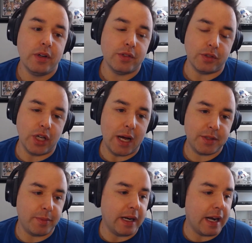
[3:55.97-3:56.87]
So Topps
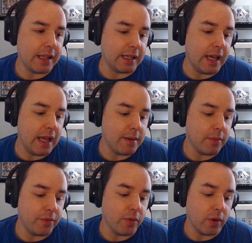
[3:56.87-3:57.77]
has been out of the game
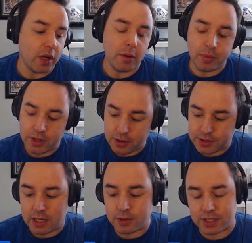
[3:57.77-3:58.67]
for a couple years
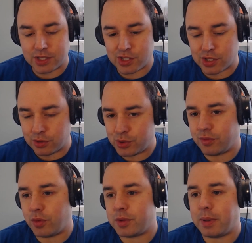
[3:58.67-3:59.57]
now. It's
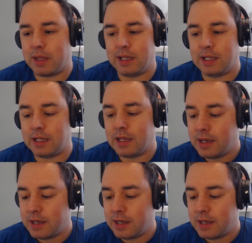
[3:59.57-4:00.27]
exclusive with Panini.